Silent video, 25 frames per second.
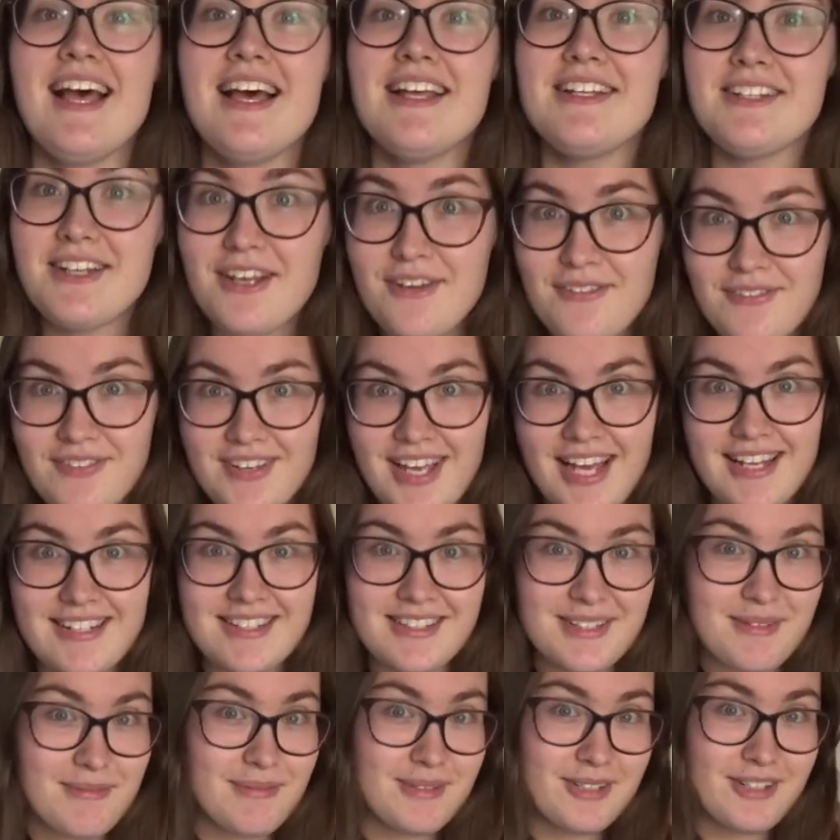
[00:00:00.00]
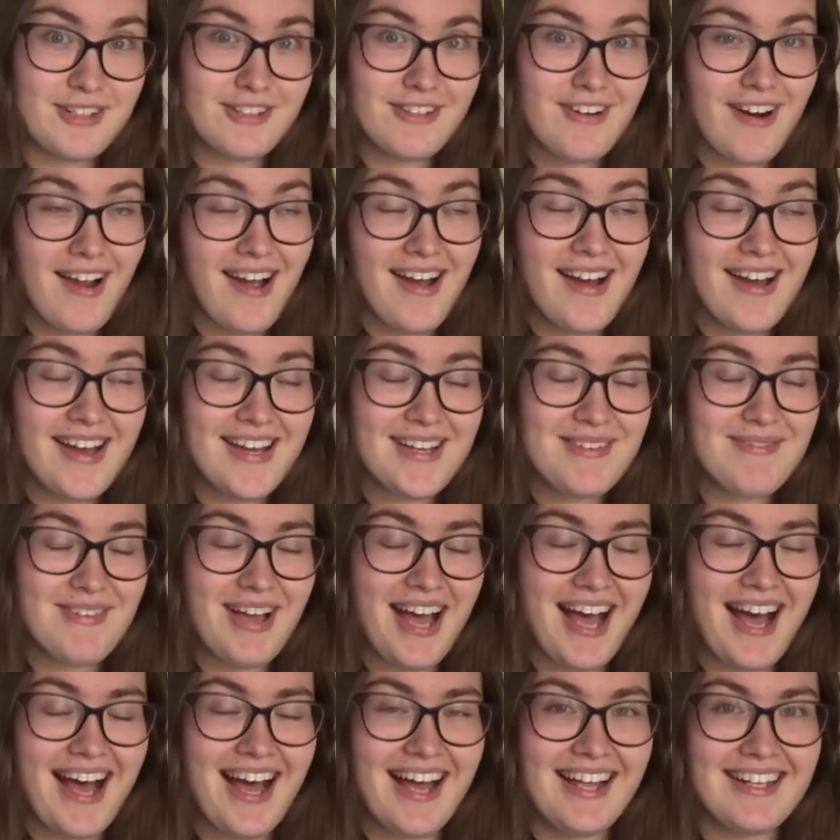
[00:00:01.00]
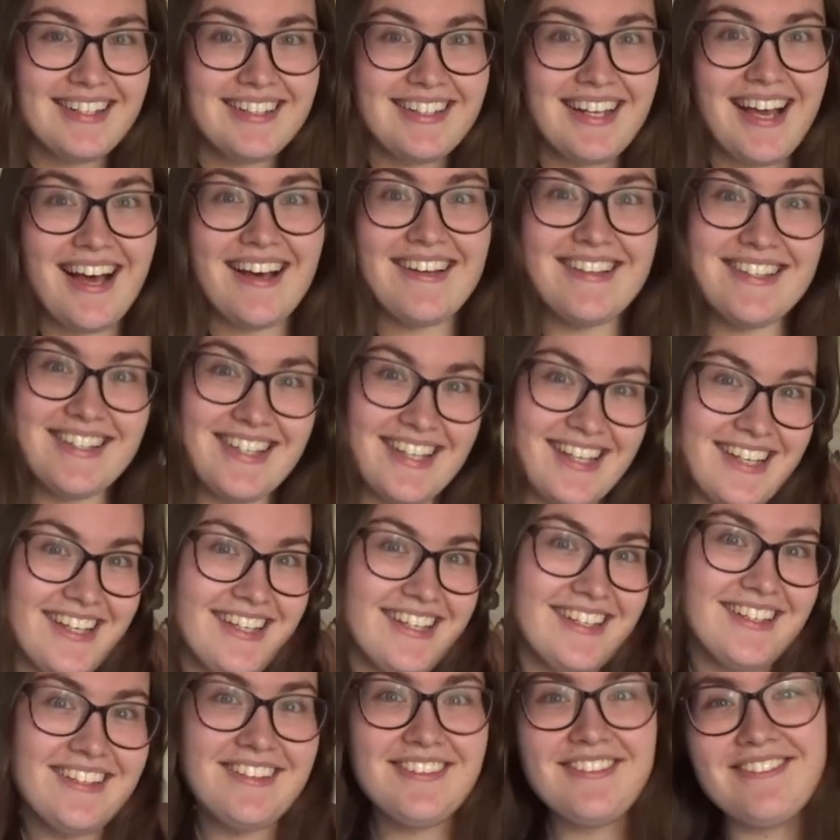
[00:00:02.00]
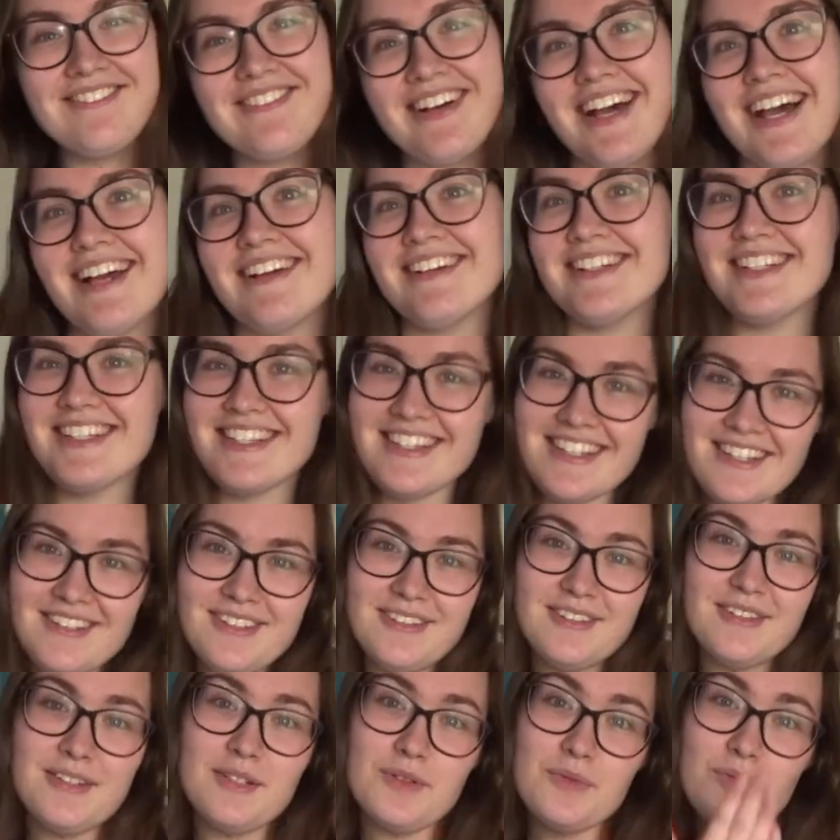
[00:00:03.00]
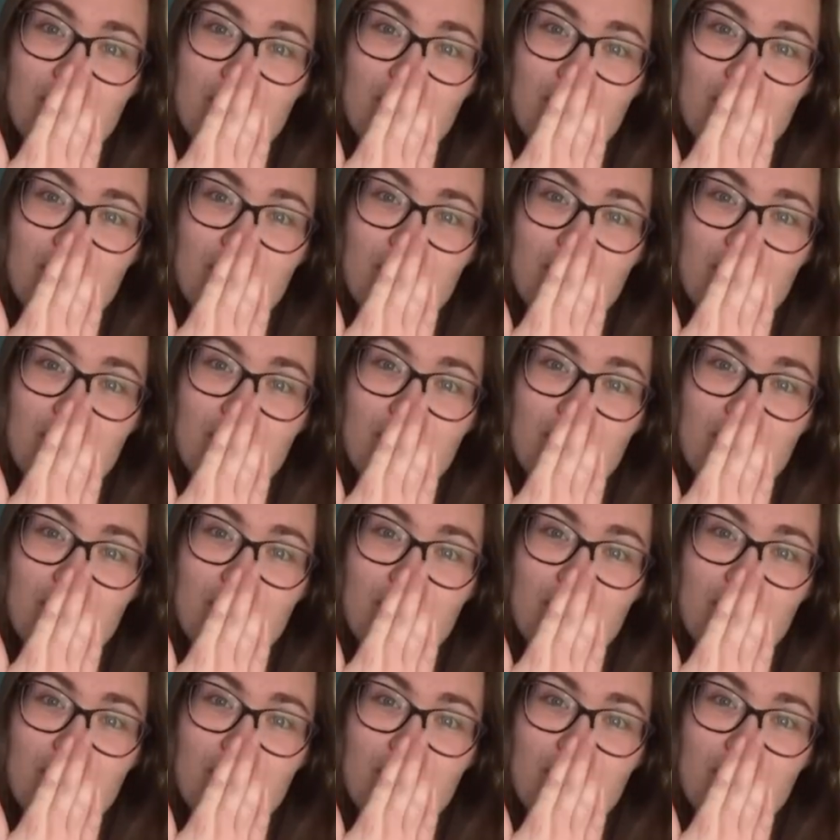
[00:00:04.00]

Don't forget to subscribe, and I'll see you very soon.